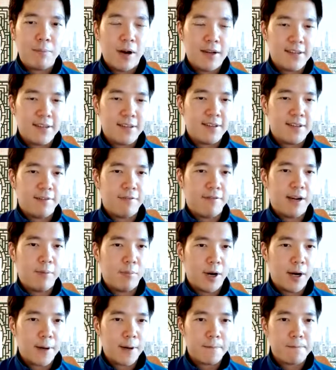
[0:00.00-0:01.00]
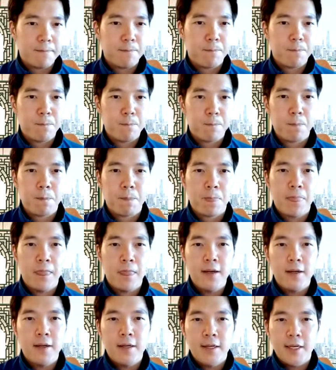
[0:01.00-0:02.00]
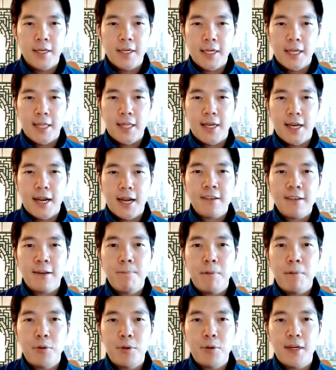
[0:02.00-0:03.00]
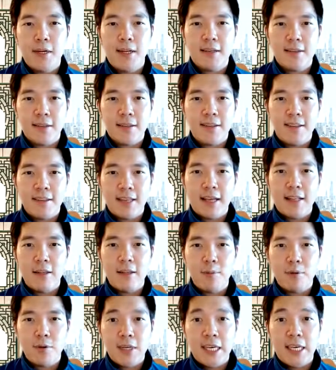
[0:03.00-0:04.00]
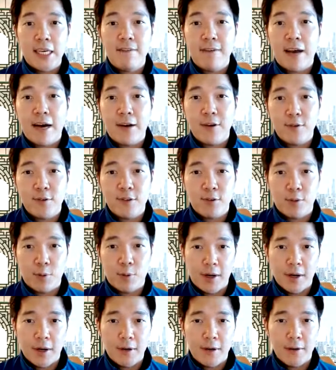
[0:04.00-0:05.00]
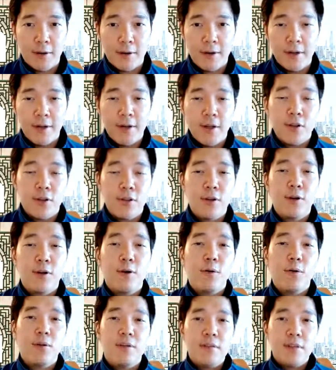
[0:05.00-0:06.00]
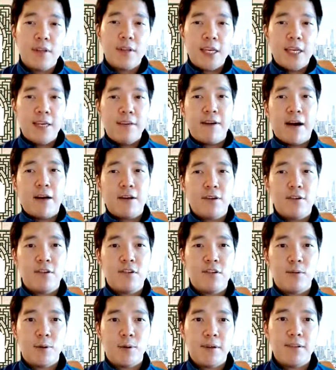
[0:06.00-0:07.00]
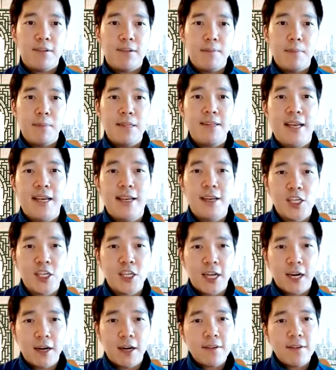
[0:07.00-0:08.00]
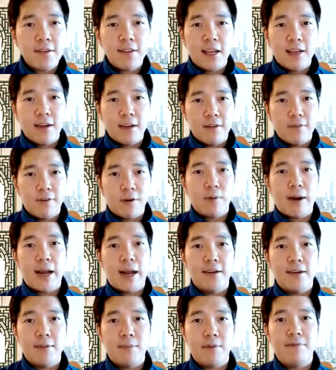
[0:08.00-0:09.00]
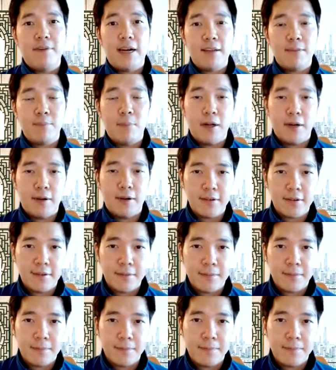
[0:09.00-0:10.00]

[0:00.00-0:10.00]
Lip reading: processing framework. The next component is a scalable key value store. The goal of the key value store is to maintain a shared state of our random effect models.